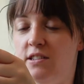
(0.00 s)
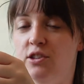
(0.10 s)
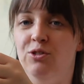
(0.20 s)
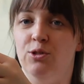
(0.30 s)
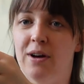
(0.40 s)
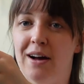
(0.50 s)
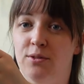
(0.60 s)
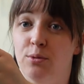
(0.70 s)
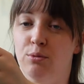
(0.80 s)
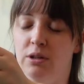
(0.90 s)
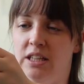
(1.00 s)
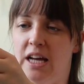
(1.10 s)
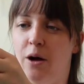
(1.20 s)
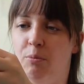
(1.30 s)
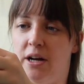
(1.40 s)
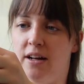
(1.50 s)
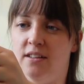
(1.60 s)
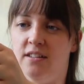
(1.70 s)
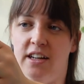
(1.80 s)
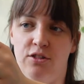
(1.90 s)
you do have to really help it out
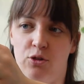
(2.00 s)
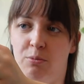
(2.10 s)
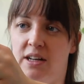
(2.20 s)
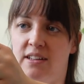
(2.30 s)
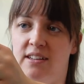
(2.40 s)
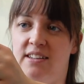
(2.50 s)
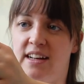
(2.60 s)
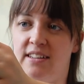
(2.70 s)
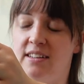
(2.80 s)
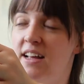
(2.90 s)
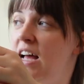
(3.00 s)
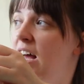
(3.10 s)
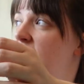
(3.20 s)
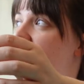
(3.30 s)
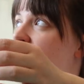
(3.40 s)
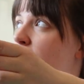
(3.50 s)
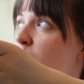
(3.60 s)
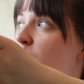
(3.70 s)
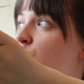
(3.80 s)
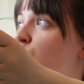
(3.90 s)
to tendril because it doesn't.
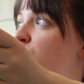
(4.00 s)
Some you